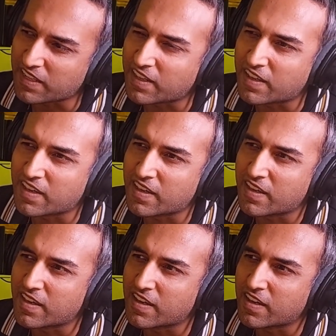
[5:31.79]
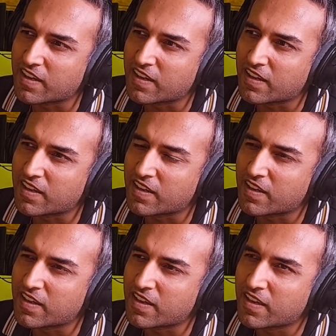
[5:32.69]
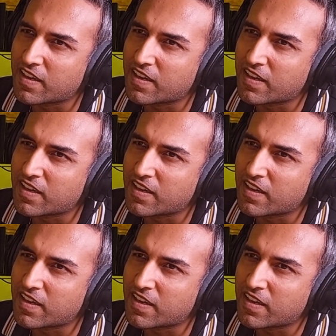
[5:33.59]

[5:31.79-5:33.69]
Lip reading: [no speech]